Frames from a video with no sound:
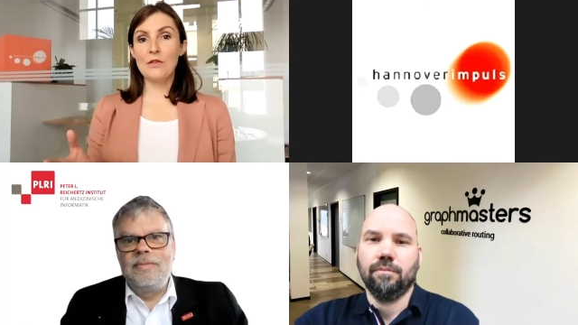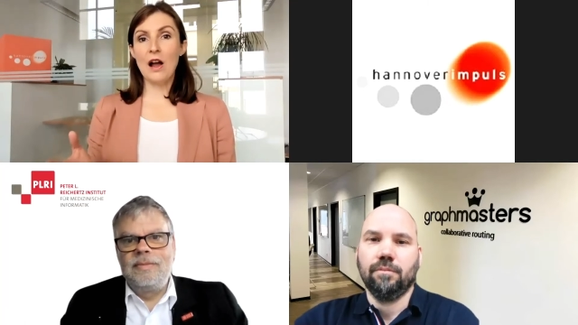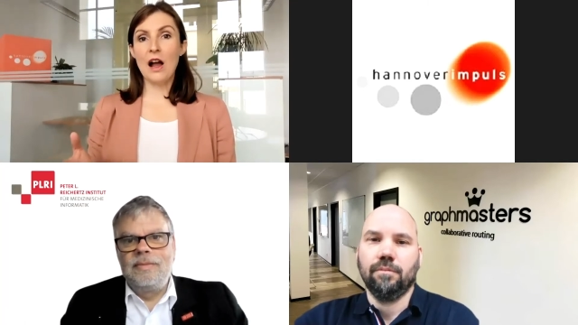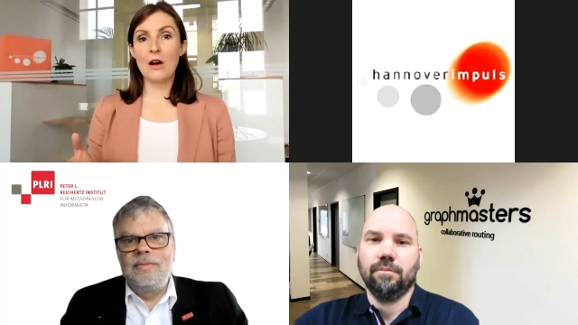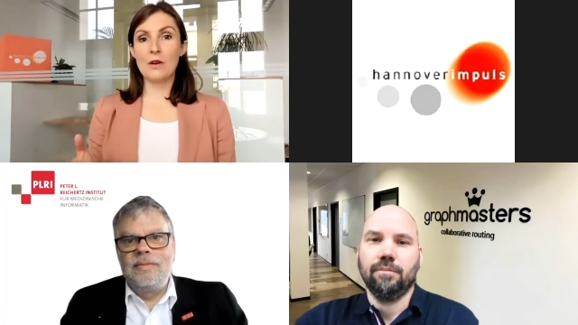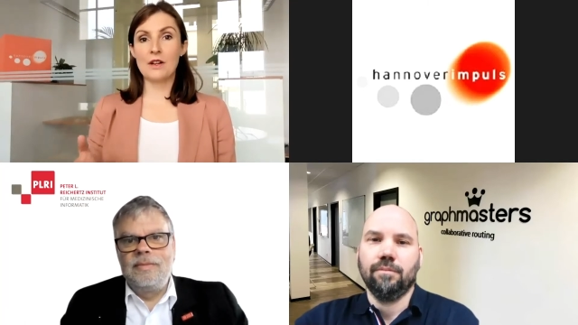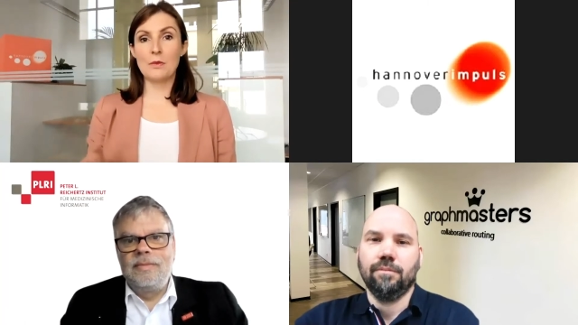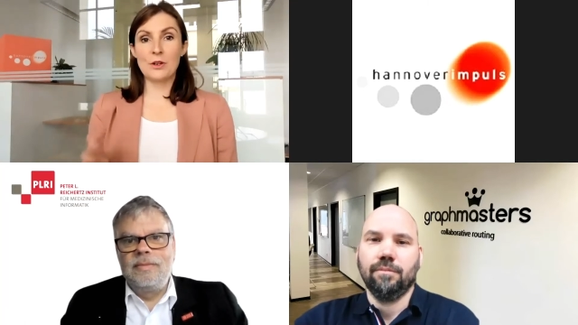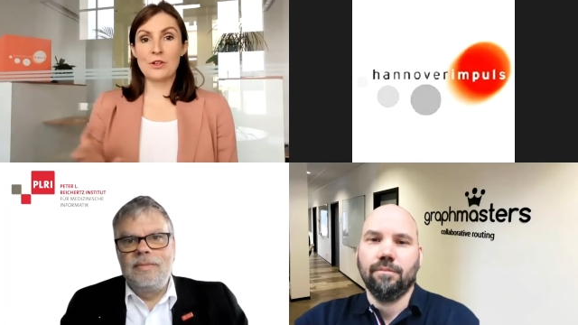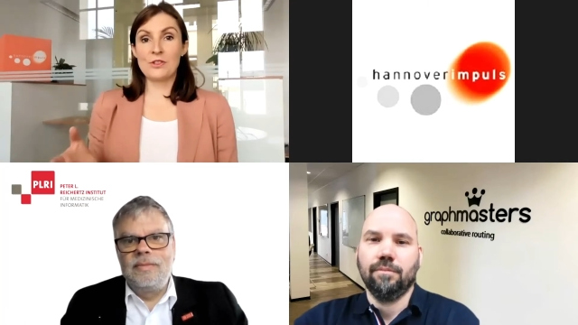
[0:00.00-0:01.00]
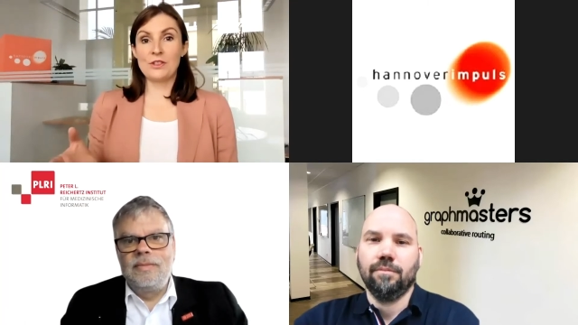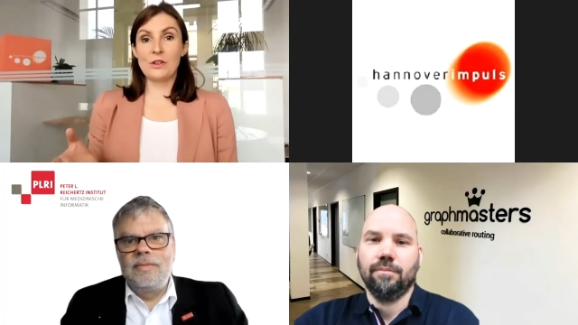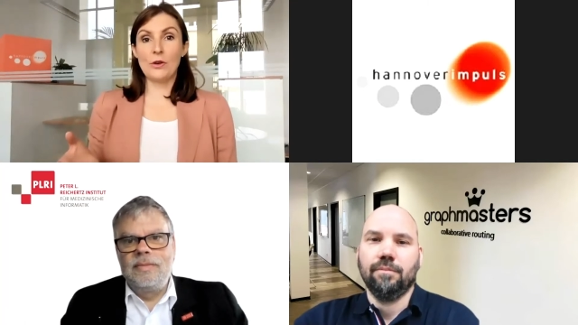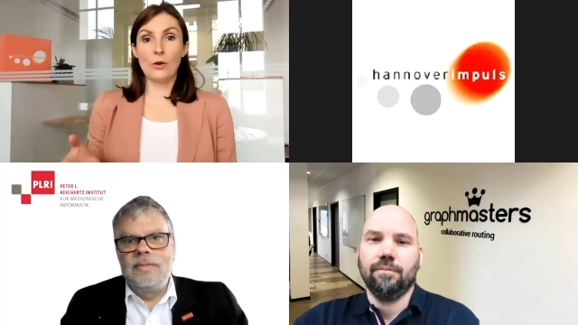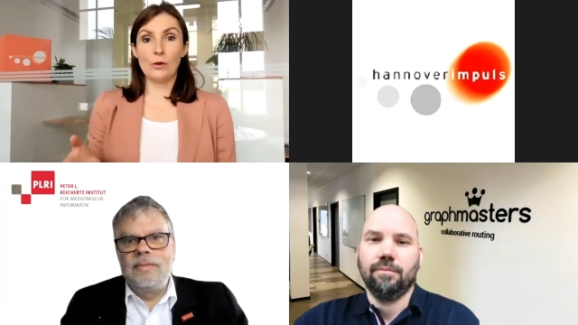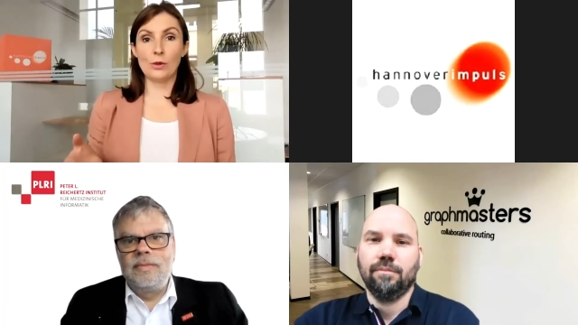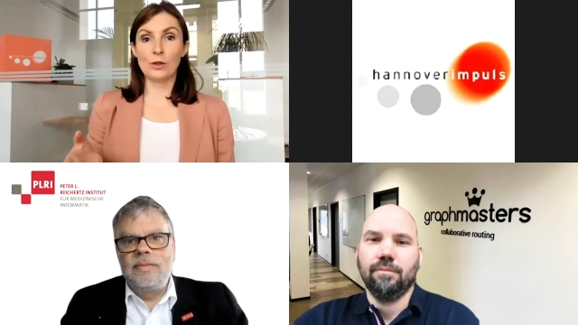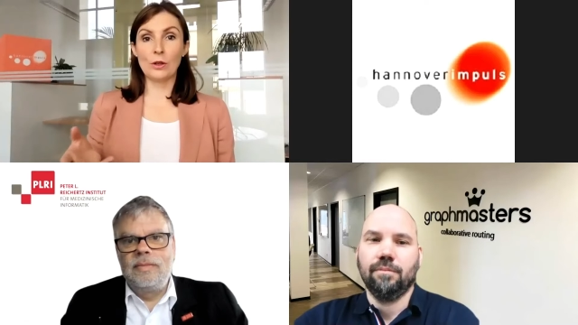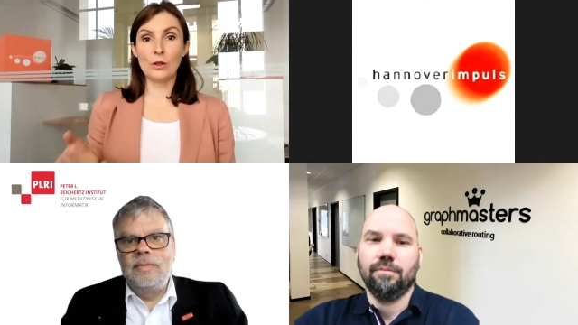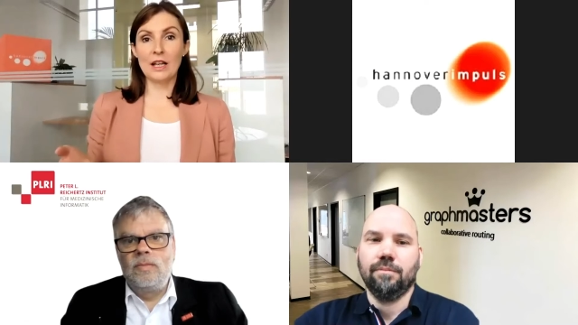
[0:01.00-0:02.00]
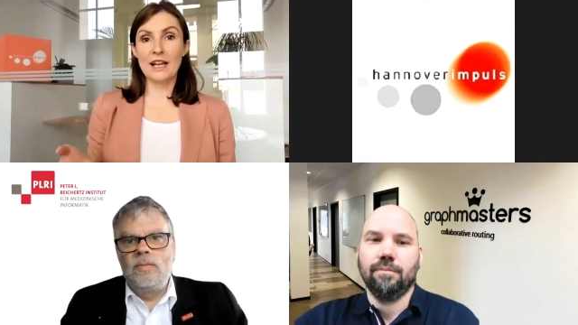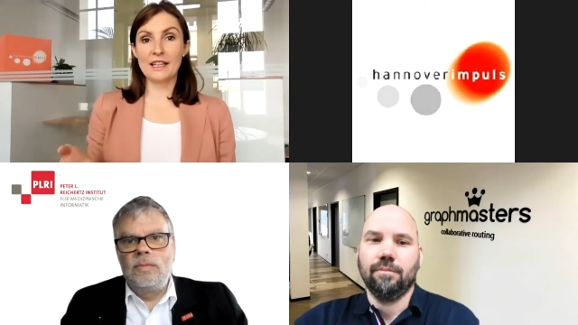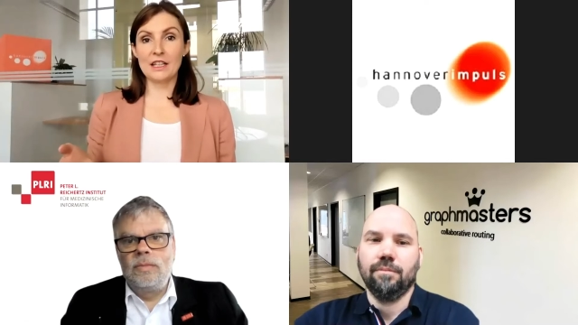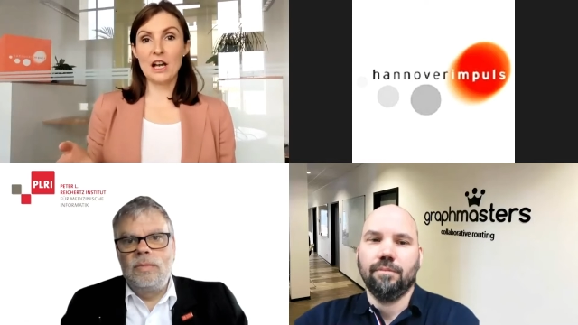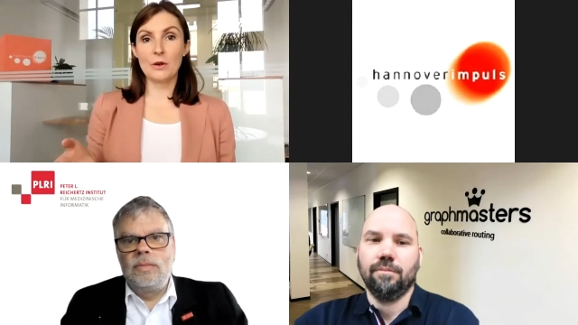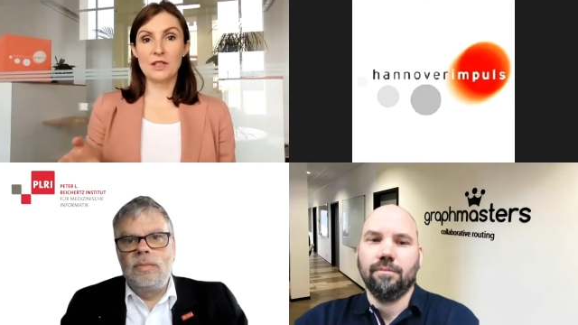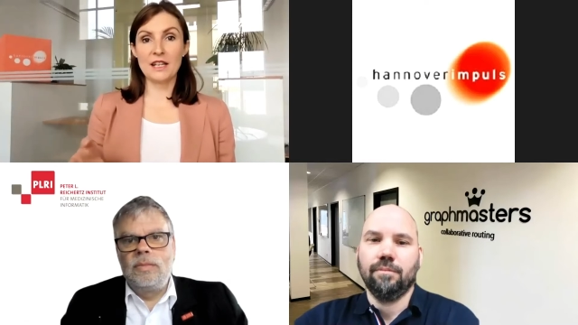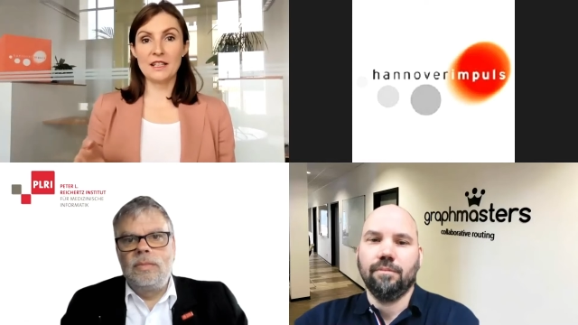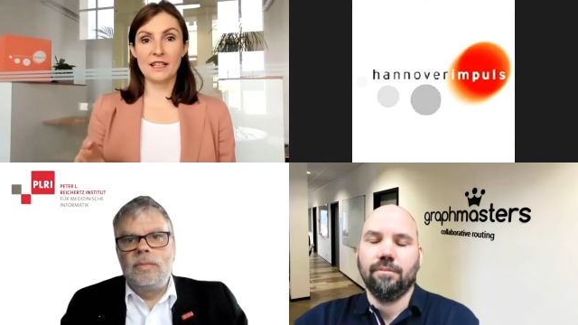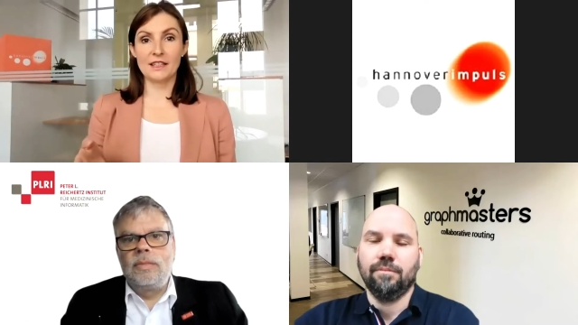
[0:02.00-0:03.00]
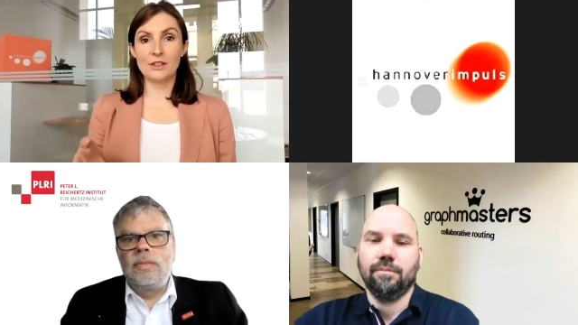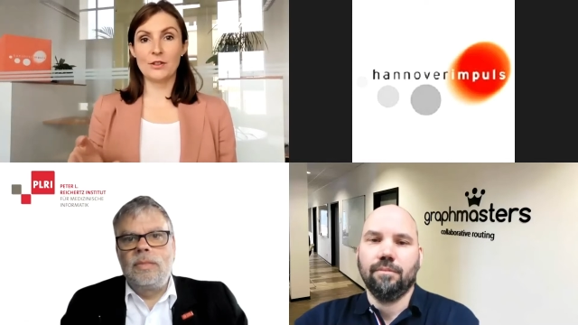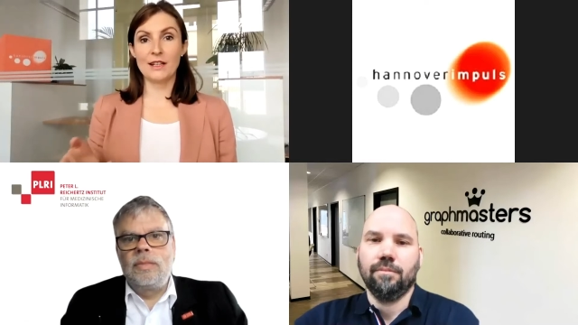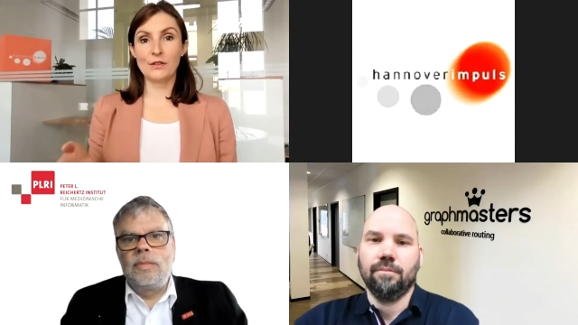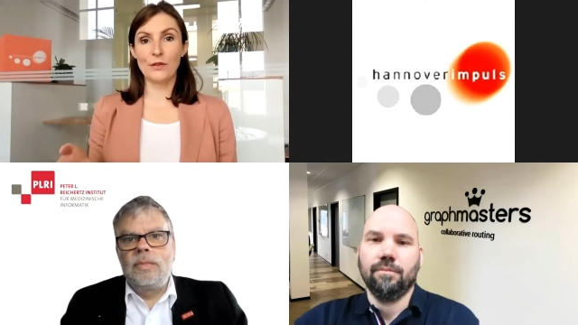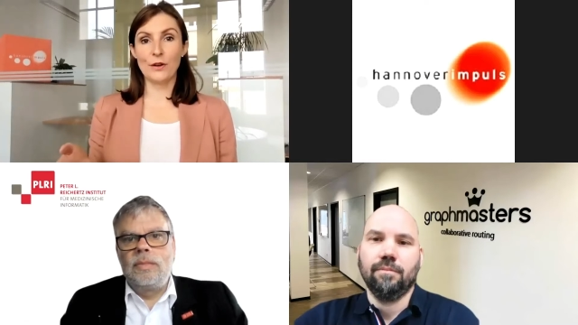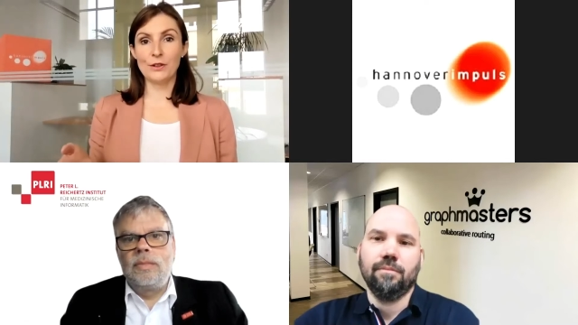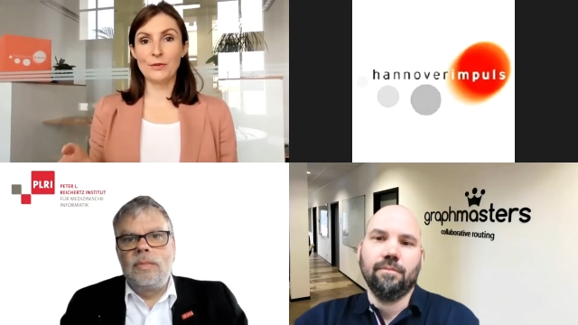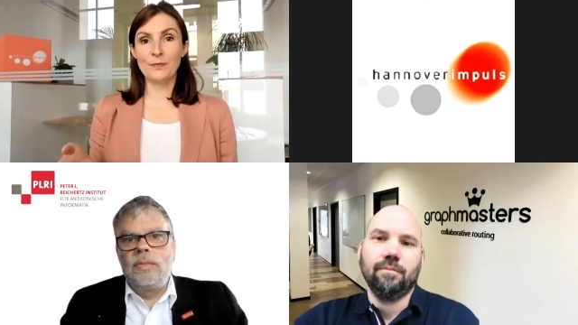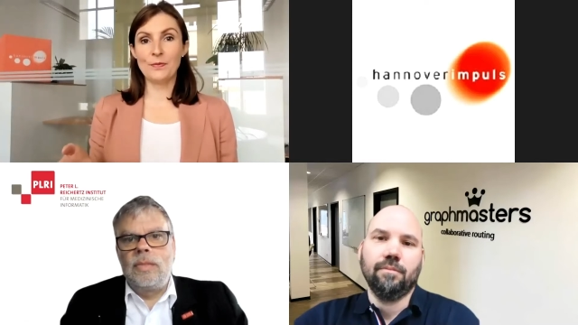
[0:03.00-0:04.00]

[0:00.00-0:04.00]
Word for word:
Speaker 1: how an emergency call would look like and how data gets transferred.